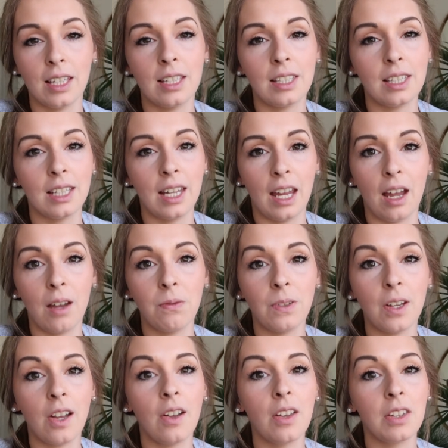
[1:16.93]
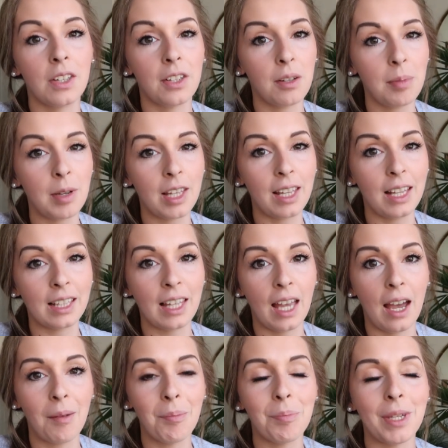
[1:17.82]
And today I feel a little bit like
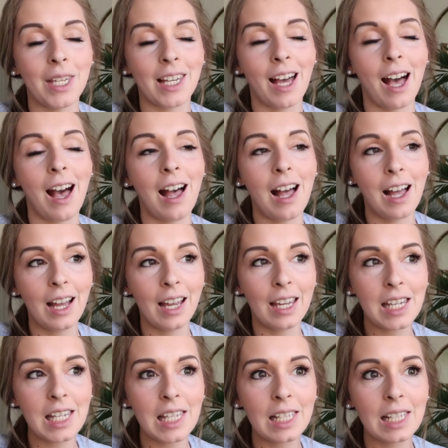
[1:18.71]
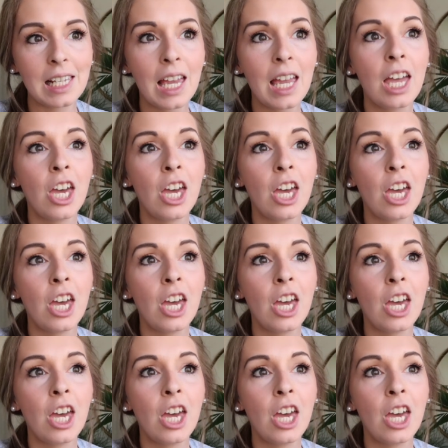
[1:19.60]
that because